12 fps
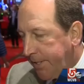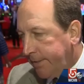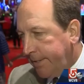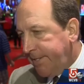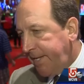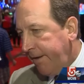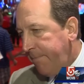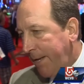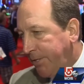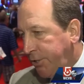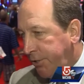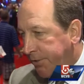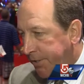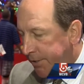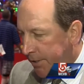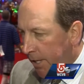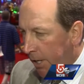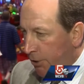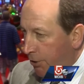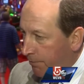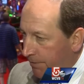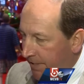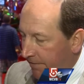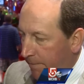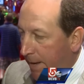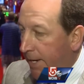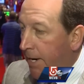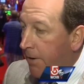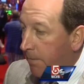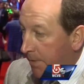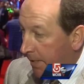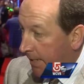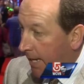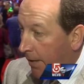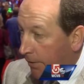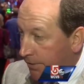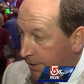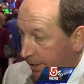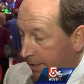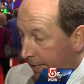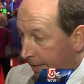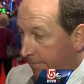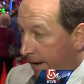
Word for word: that the state of Massachusetts should receive about $100 million in